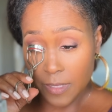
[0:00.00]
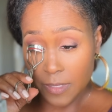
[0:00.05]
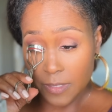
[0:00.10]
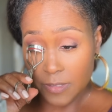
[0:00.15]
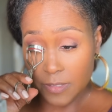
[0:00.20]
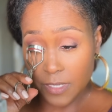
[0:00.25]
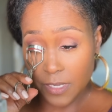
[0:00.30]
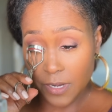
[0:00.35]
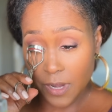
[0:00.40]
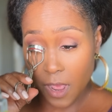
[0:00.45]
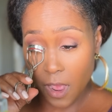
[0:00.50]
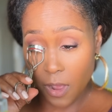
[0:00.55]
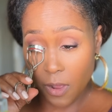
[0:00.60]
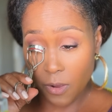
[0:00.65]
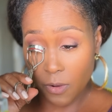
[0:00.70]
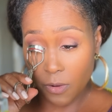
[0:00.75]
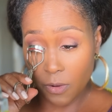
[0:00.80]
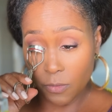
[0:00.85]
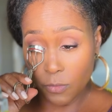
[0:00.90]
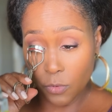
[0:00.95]
to
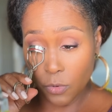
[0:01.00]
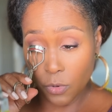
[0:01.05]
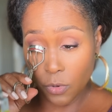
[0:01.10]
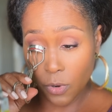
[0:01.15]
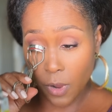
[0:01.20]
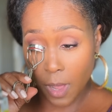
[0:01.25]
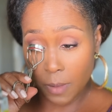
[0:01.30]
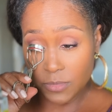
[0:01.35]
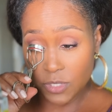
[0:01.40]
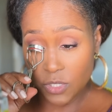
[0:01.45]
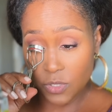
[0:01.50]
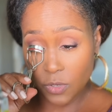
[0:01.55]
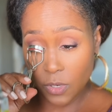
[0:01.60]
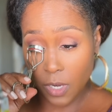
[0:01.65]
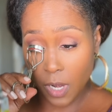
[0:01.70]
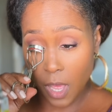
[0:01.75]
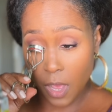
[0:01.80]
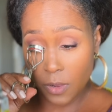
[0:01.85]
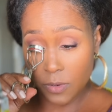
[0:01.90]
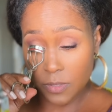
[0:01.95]
know, ooh, I'm too
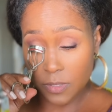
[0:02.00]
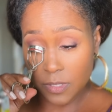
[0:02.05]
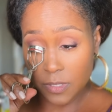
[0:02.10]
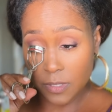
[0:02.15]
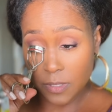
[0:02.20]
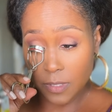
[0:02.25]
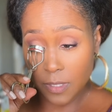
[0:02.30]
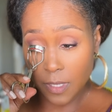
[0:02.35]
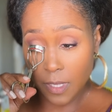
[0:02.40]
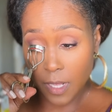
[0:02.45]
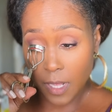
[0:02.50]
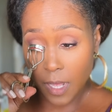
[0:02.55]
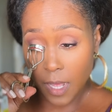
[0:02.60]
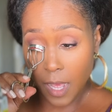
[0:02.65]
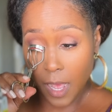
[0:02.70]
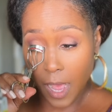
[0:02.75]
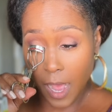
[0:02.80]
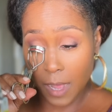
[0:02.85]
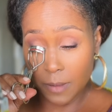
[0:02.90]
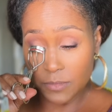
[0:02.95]
close.
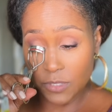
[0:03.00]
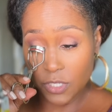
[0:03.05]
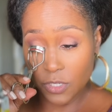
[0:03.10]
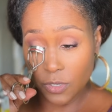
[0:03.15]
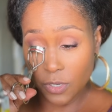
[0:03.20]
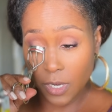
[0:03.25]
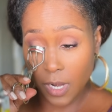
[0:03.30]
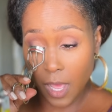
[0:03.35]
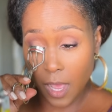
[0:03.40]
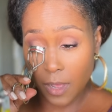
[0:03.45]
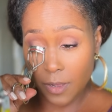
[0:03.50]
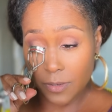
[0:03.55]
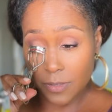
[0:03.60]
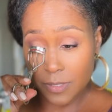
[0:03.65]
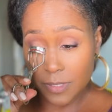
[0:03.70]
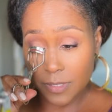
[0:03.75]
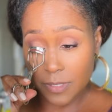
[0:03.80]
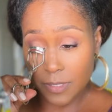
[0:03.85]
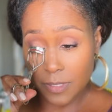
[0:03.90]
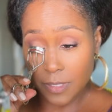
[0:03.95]
I'm too
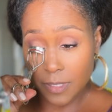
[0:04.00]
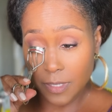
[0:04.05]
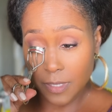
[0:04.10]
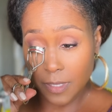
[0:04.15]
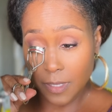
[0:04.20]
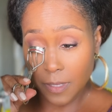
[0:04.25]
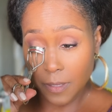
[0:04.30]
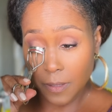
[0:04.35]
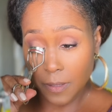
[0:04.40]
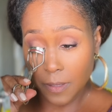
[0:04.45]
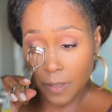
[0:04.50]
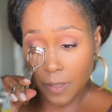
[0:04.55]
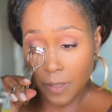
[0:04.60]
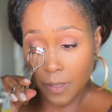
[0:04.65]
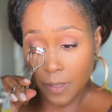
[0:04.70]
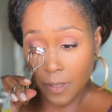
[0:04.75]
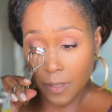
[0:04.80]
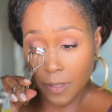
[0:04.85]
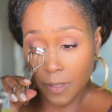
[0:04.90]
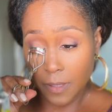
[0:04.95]
close.
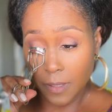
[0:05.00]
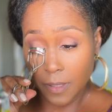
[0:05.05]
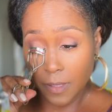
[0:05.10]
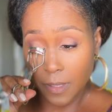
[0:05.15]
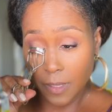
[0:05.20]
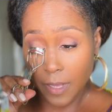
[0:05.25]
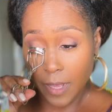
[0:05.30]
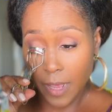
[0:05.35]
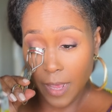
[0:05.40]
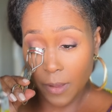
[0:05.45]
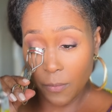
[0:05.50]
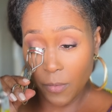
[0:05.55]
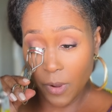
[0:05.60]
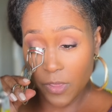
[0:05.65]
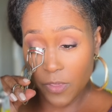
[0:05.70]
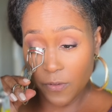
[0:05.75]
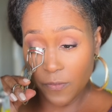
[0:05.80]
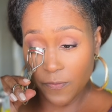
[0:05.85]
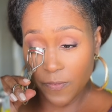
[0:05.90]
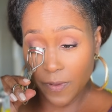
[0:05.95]
And when
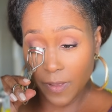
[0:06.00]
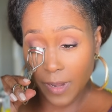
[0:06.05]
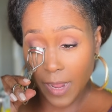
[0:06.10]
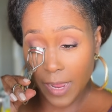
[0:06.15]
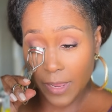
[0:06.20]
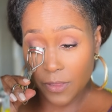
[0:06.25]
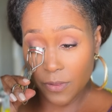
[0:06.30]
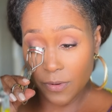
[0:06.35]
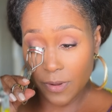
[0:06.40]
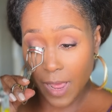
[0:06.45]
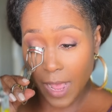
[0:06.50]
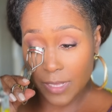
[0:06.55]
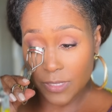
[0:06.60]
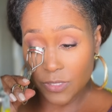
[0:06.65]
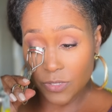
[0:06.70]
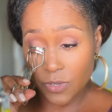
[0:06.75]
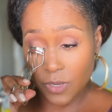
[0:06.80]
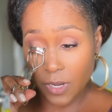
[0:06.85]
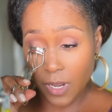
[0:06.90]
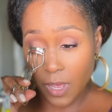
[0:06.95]
you feel like you're not
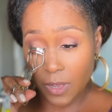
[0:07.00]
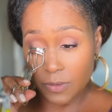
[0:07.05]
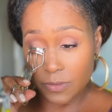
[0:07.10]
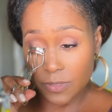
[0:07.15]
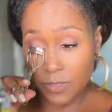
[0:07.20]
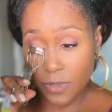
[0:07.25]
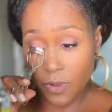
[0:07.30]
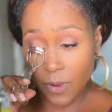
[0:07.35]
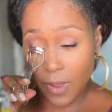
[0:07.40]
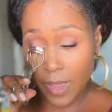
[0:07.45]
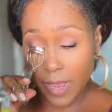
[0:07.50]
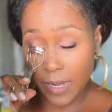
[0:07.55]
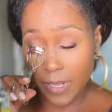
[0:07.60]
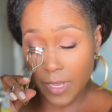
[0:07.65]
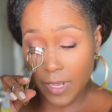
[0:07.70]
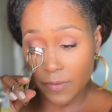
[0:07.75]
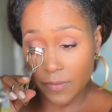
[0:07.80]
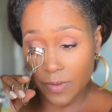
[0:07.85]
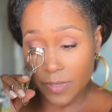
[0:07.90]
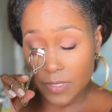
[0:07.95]
too close, go ahead and
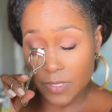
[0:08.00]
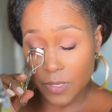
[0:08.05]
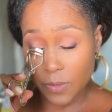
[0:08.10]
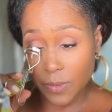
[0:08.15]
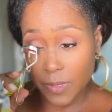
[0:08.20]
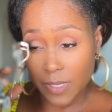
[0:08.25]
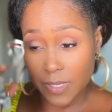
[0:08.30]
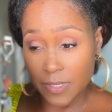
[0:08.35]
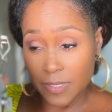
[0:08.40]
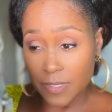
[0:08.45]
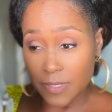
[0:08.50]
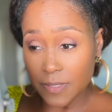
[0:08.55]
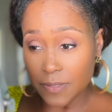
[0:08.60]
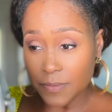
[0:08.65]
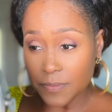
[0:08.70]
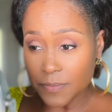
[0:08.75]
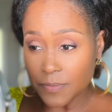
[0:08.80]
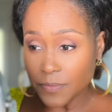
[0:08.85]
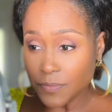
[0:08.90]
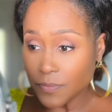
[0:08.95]
give it a squeeze.
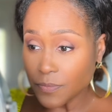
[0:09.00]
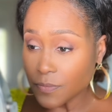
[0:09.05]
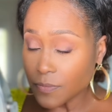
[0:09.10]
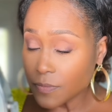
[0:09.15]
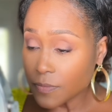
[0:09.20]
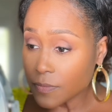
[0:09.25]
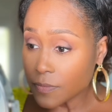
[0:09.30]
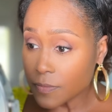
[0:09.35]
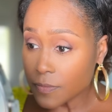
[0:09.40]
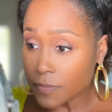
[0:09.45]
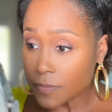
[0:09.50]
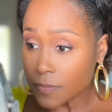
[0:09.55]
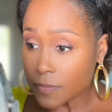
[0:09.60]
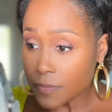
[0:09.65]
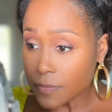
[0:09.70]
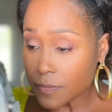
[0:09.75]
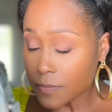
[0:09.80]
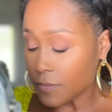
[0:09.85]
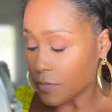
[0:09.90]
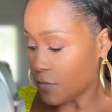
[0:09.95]

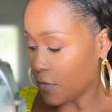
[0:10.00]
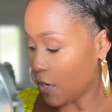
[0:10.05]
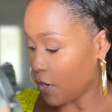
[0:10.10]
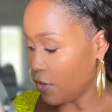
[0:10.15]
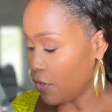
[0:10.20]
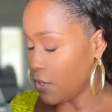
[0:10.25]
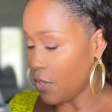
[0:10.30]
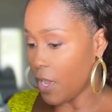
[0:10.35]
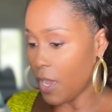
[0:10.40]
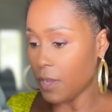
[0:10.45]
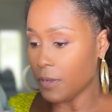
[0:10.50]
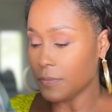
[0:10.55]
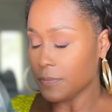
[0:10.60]
There you go.